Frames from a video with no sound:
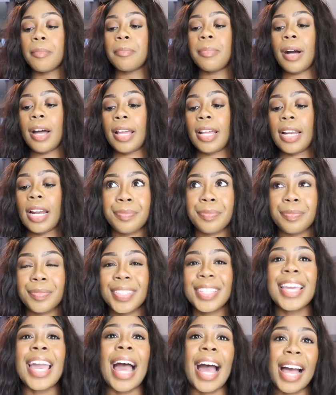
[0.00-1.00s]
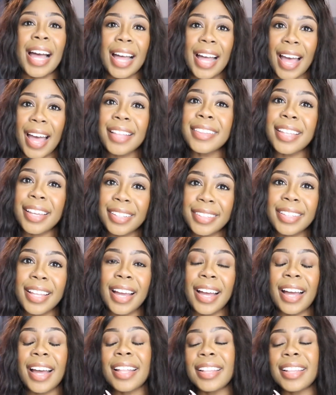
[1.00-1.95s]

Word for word: But, yeah, I like that.